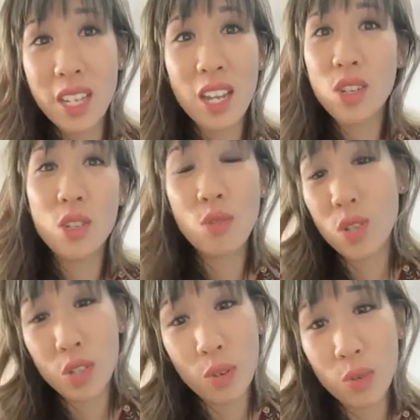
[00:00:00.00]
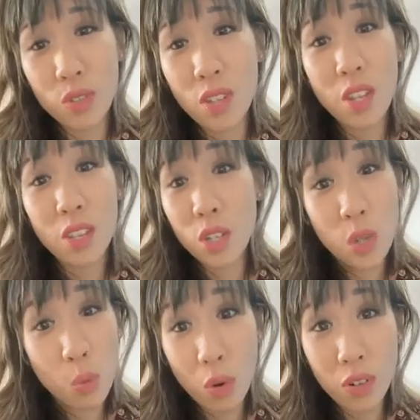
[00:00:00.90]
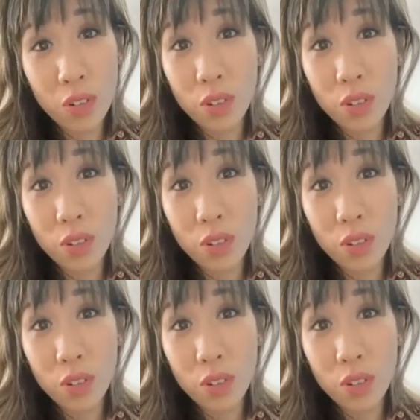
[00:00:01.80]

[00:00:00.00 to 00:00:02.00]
get you the results that you want,